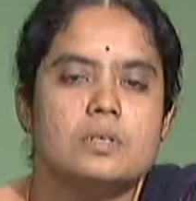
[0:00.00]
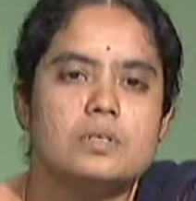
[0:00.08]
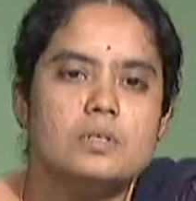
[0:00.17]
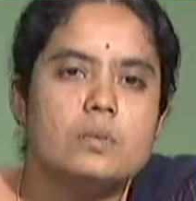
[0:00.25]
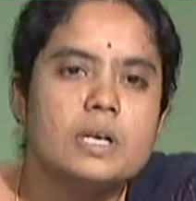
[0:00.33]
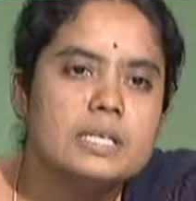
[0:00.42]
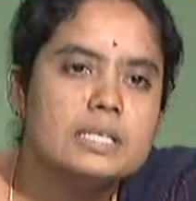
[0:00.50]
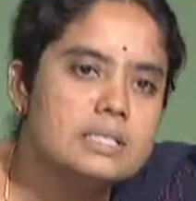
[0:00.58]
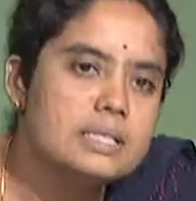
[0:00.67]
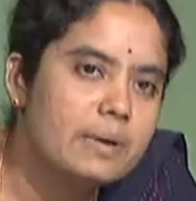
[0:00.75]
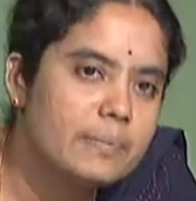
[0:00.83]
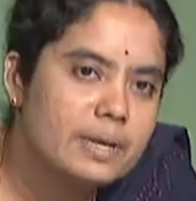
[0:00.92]
So what is
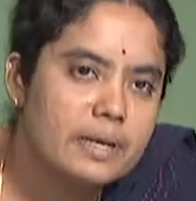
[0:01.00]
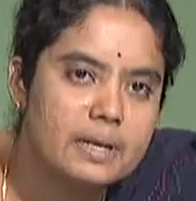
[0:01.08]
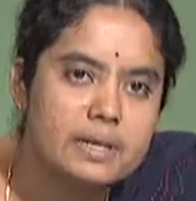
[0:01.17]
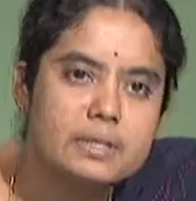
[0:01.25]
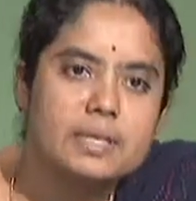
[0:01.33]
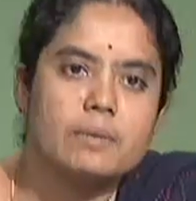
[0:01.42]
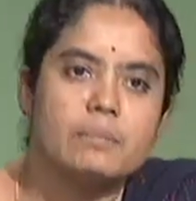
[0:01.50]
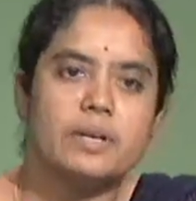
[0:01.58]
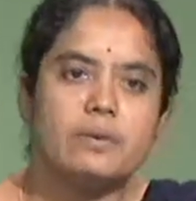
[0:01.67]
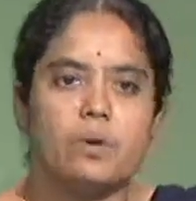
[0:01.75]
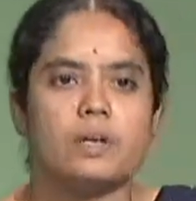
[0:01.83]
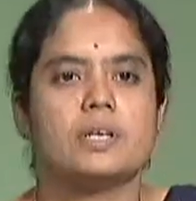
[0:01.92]
turbid
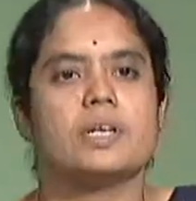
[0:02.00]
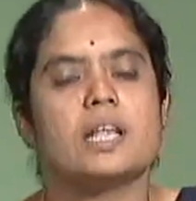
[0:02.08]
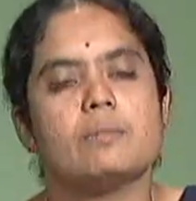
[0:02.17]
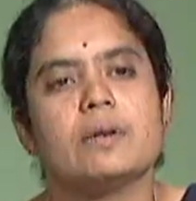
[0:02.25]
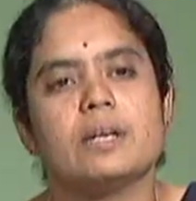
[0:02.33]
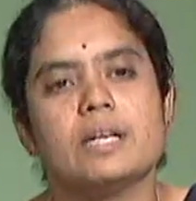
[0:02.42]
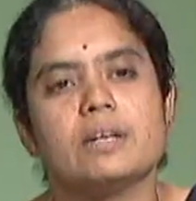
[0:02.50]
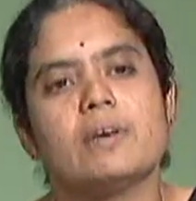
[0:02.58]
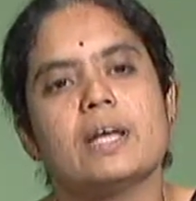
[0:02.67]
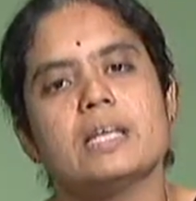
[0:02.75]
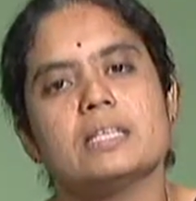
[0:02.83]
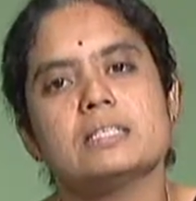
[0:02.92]
water, turbidity?
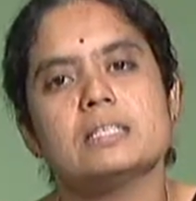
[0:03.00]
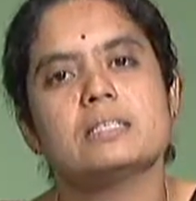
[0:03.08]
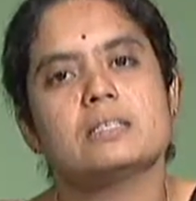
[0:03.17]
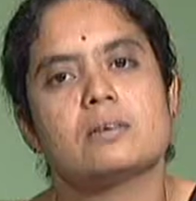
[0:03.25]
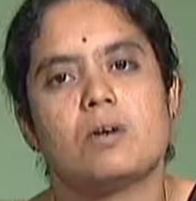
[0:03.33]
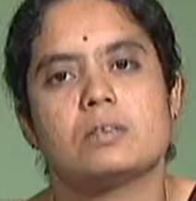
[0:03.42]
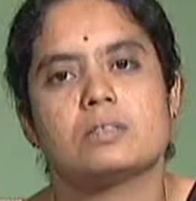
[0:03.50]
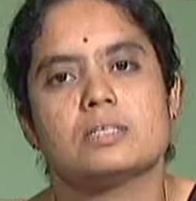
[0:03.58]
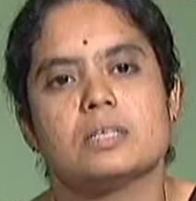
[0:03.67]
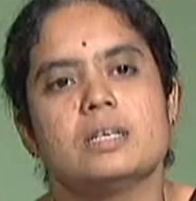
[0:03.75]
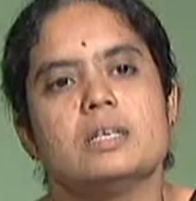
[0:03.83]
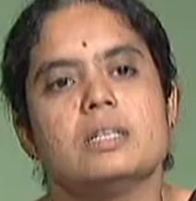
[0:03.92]
Why is it
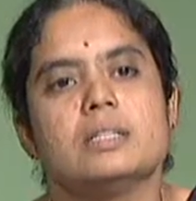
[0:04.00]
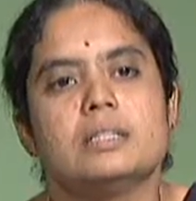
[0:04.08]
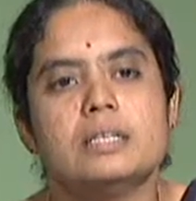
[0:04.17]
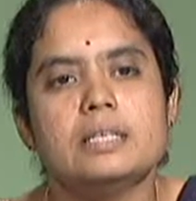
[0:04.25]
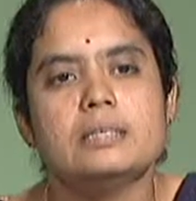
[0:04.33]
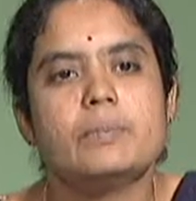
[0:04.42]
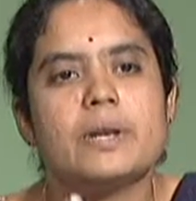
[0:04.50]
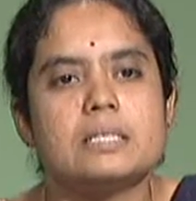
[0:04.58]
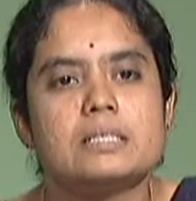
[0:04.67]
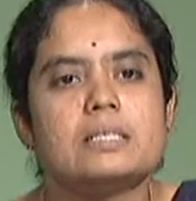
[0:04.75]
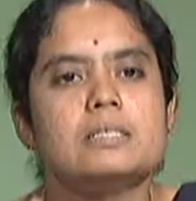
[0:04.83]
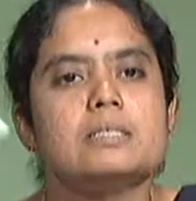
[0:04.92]
caused? The
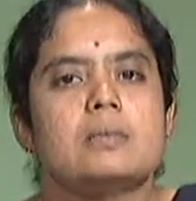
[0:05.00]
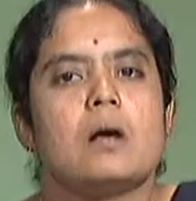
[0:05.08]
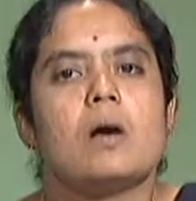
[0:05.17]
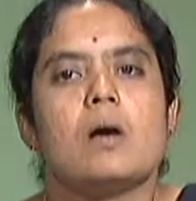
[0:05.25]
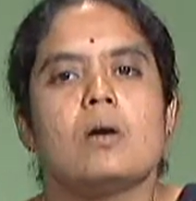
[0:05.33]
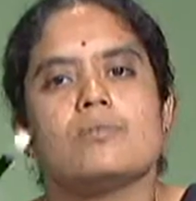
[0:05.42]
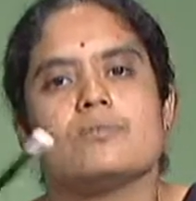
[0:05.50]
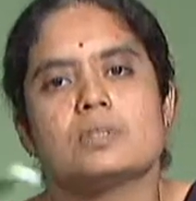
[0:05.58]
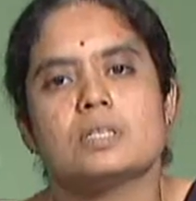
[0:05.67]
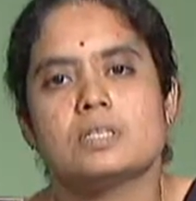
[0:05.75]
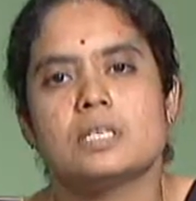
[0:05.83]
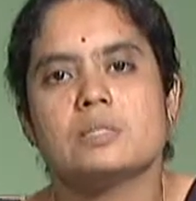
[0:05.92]
presence of
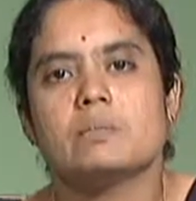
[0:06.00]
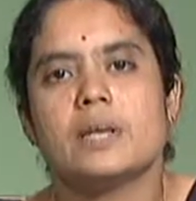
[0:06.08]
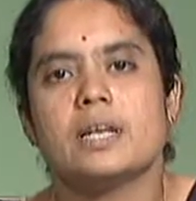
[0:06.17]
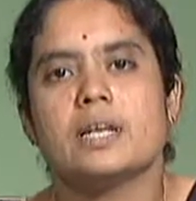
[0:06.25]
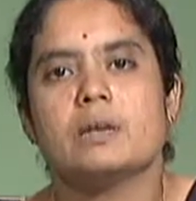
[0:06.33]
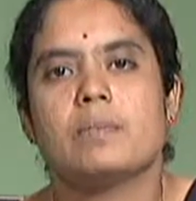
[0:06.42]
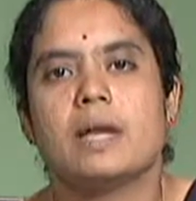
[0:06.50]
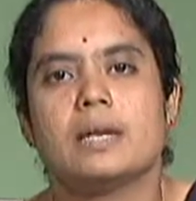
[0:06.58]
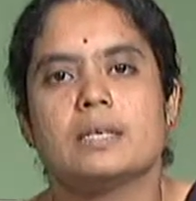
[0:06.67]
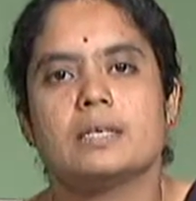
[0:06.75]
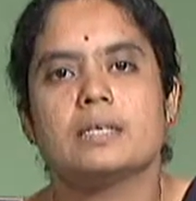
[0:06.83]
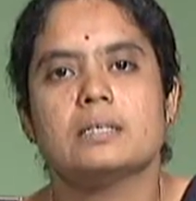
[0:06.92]
the suspended
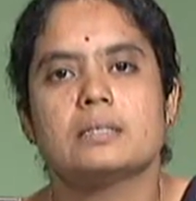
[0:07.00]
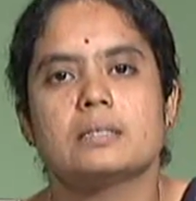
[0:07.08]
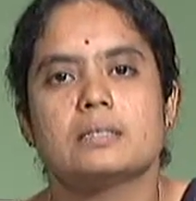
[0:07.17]
matter